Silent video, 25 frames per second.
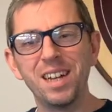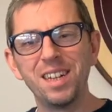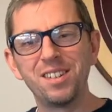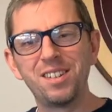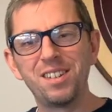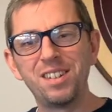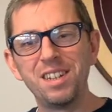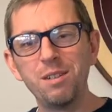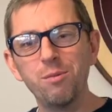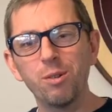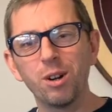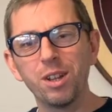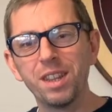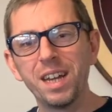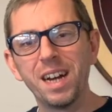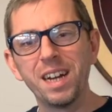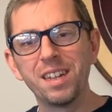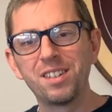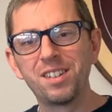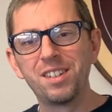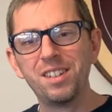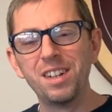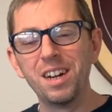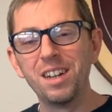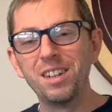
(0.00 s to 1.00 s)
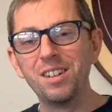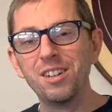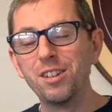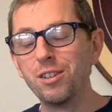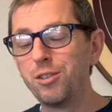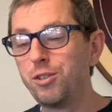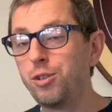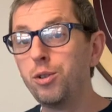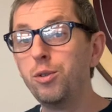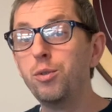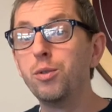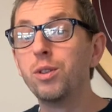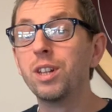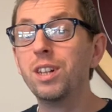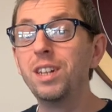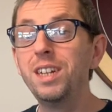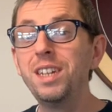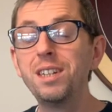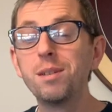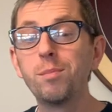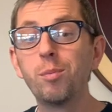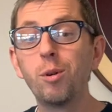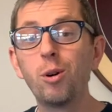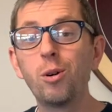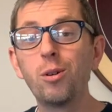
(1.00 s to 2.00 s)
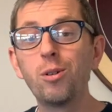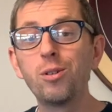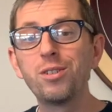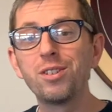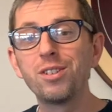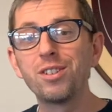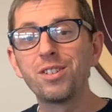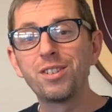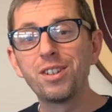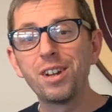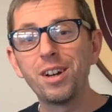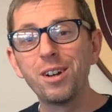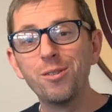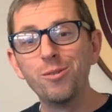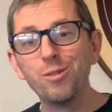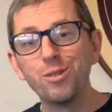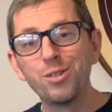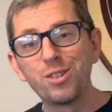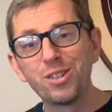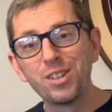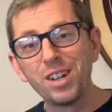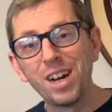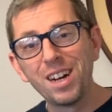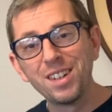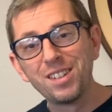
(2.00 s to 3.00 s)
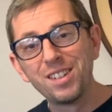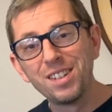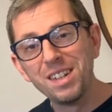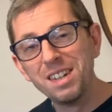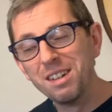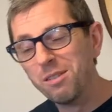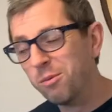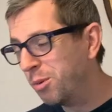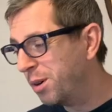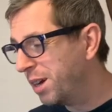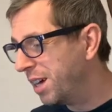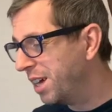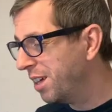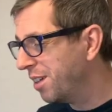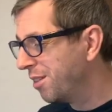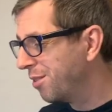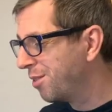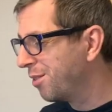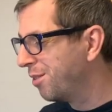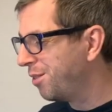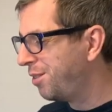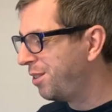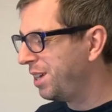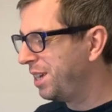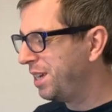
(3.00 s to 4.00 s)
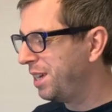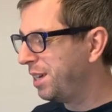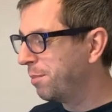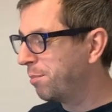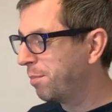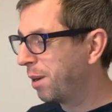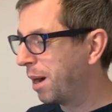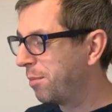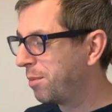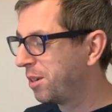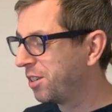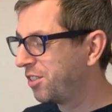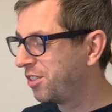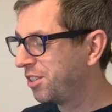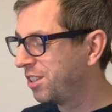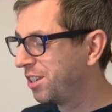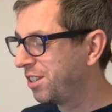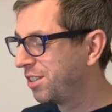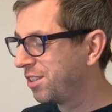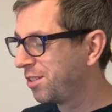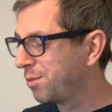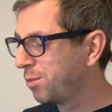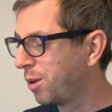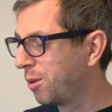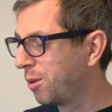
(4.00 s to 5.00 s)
see what that's done to the leaderboard. So starting with the publishers, what